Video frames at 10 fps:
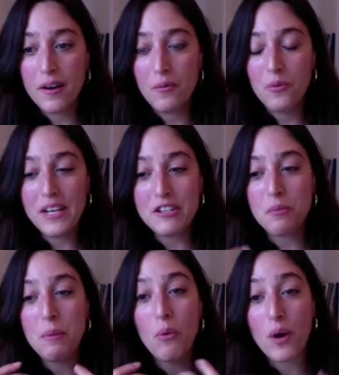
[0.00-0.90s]
we need to
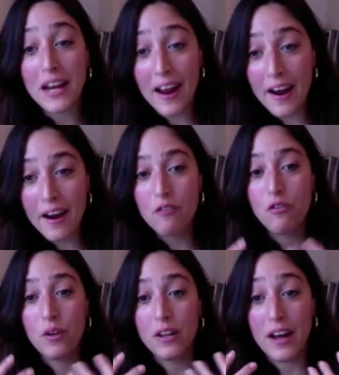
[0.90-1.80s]
be more
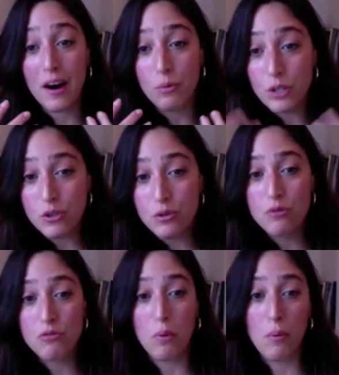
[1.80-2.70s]
careful in how we
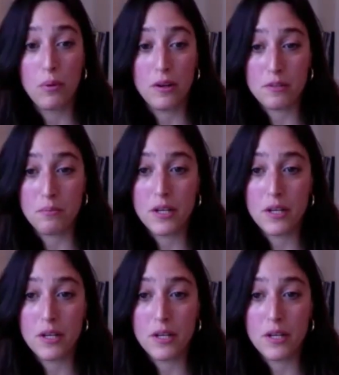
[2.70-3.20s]
use populist